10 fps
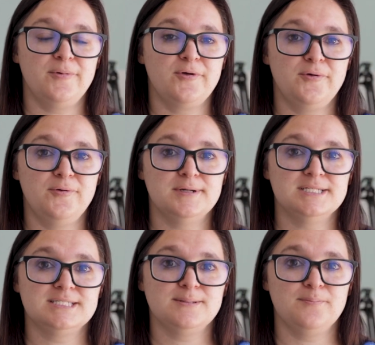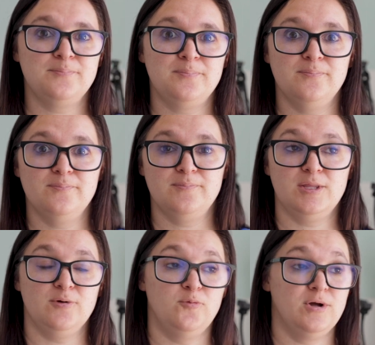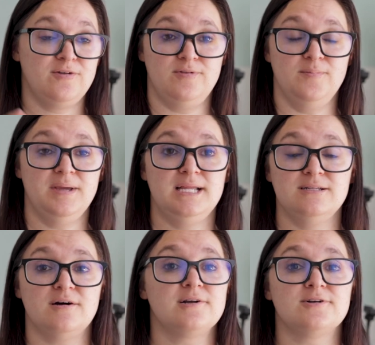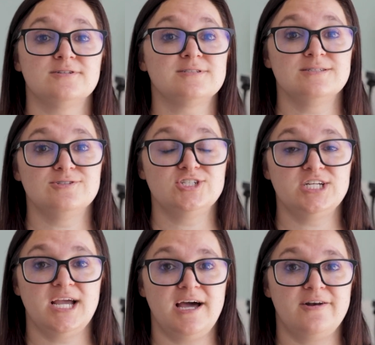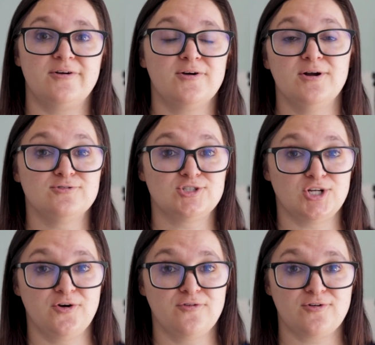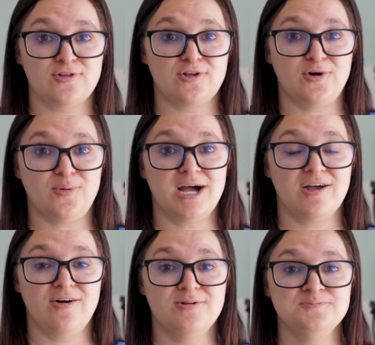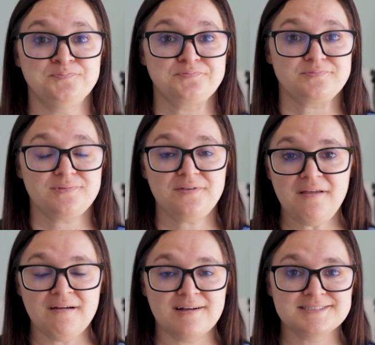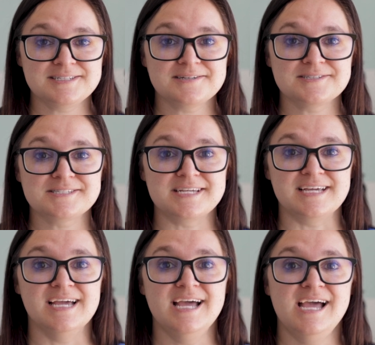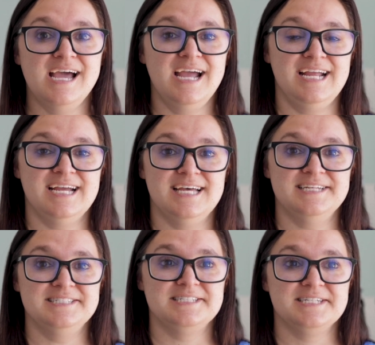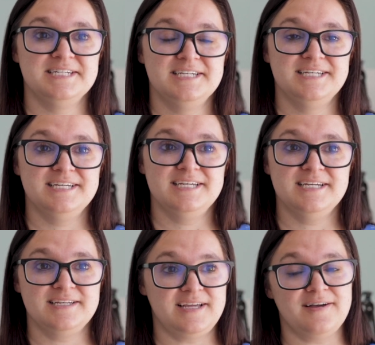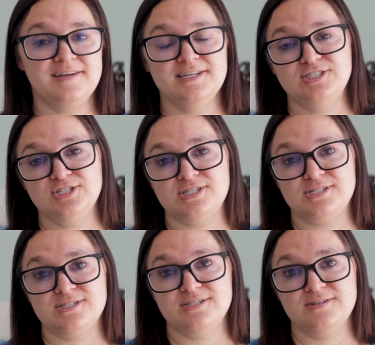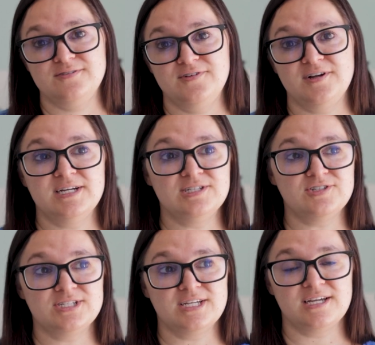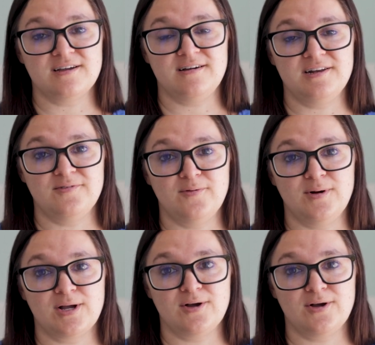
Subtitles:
who was one of the main daughters, and she had her own show for a little while on TLC. And yeah, it's just very interesting on what